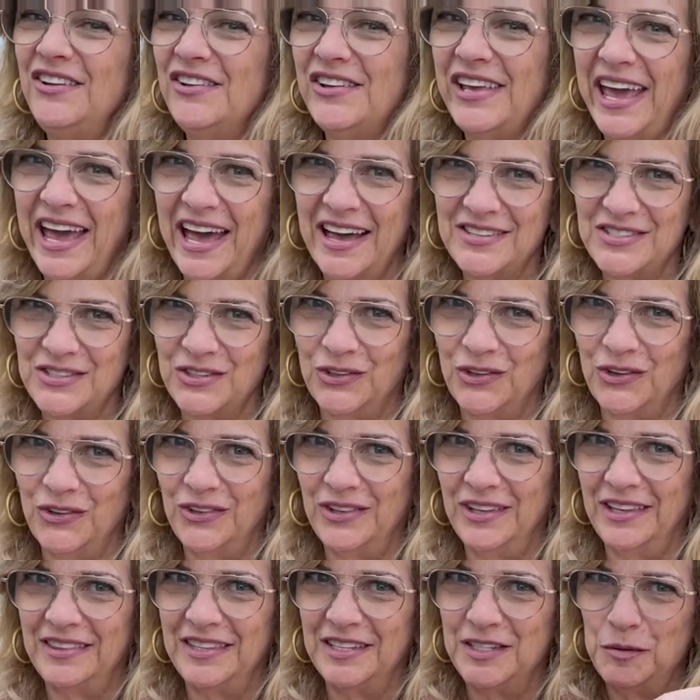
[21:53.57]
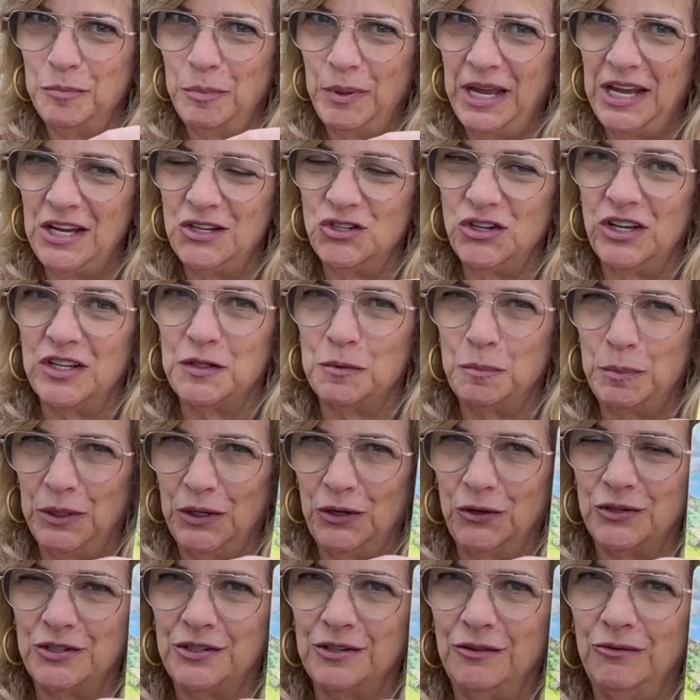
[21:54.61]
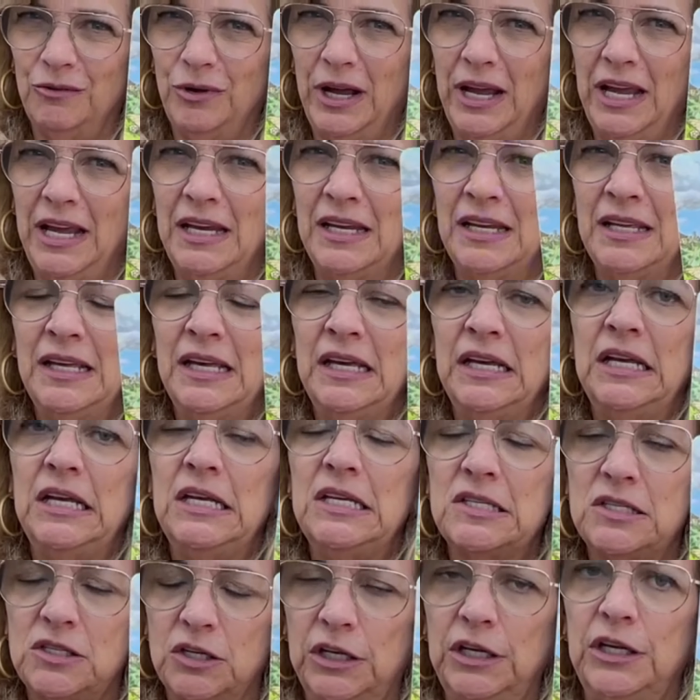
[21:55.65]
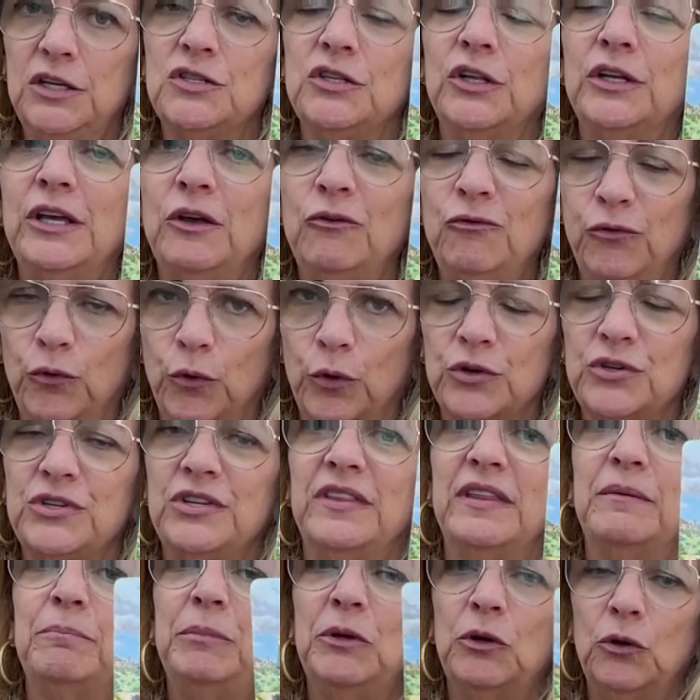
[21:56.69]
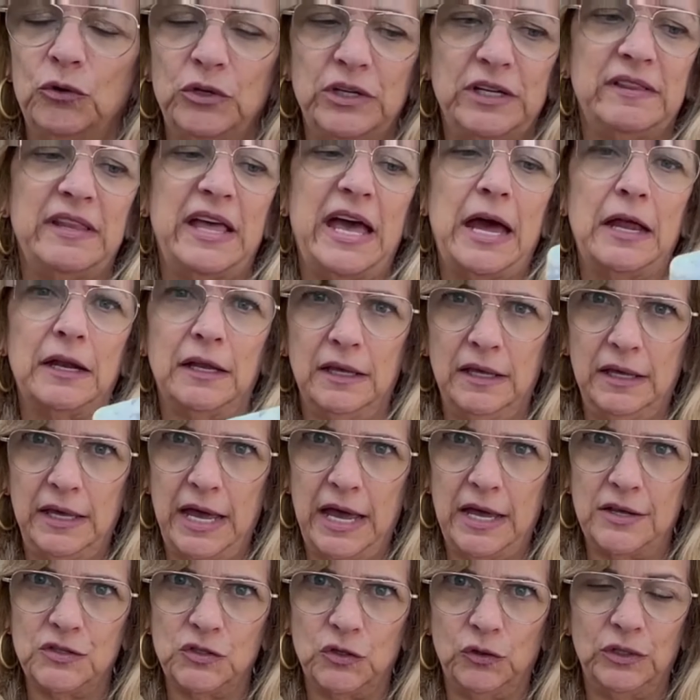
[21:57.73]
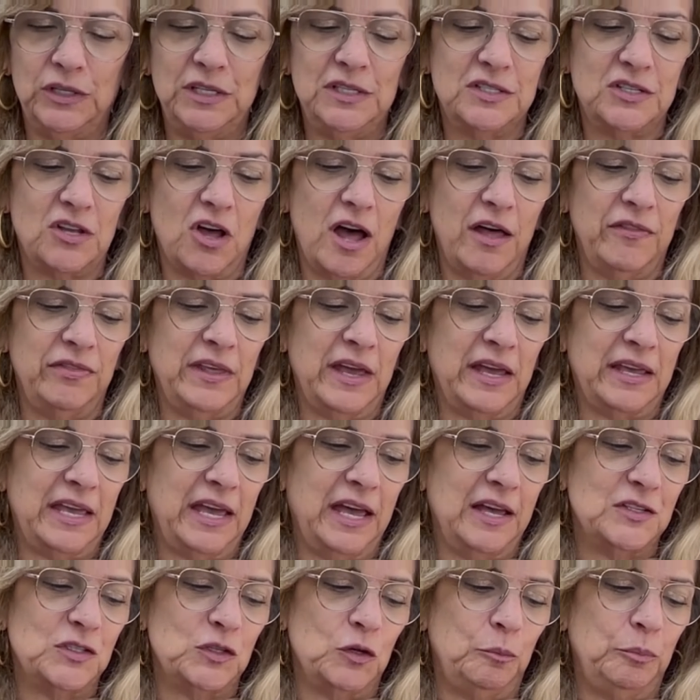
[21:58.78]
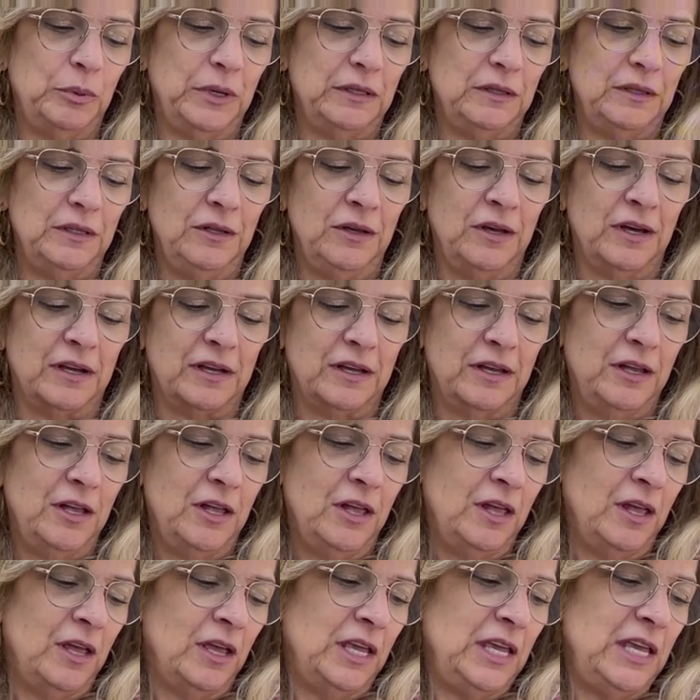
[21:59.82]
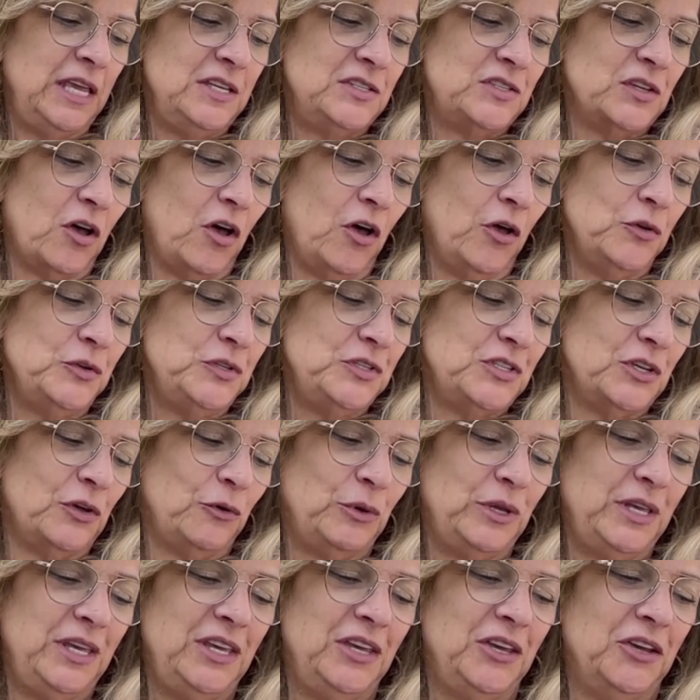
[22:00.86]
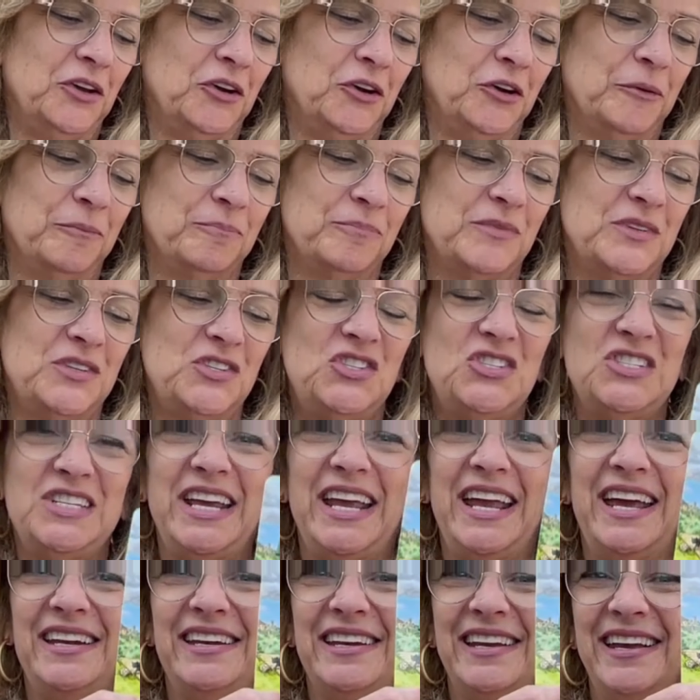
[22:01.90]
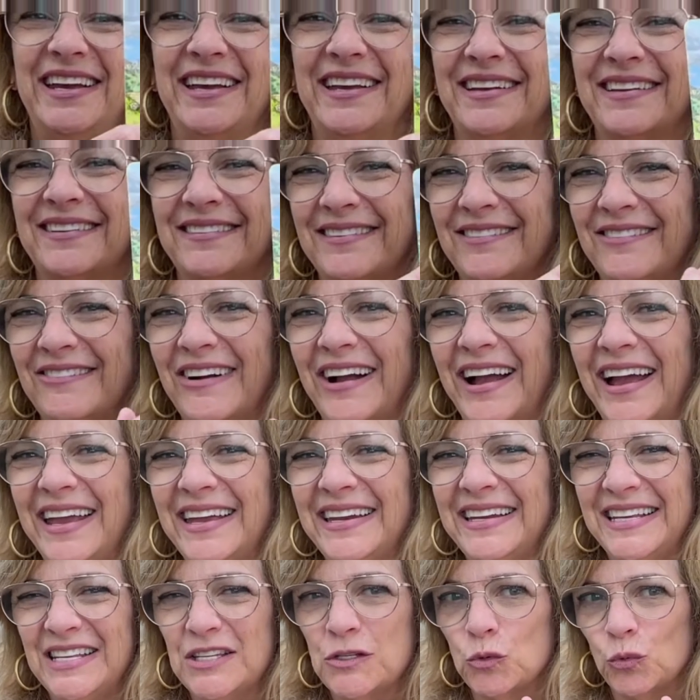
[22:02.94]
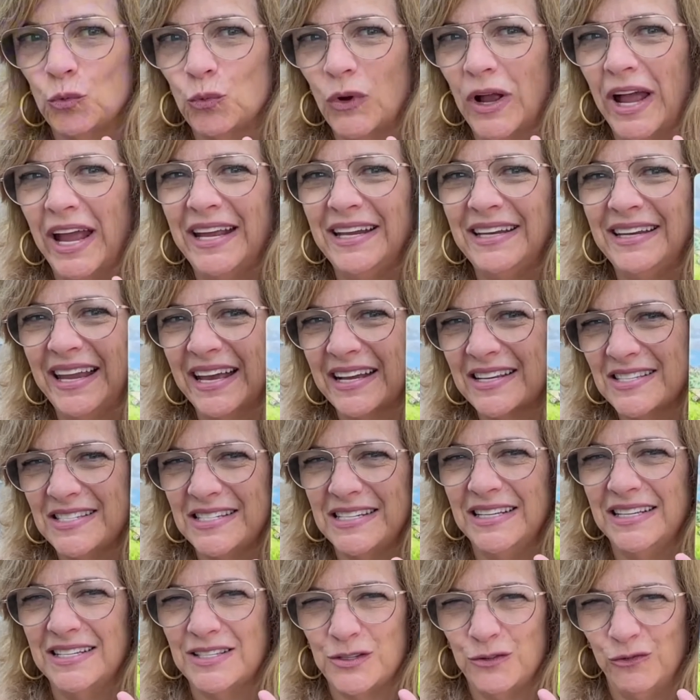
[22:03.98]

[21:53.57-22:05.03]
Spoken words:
castle that this page has built, right? He's looking forward to building that castle. He's gotten that castle, but look, he's also here standing, right? He's right next to his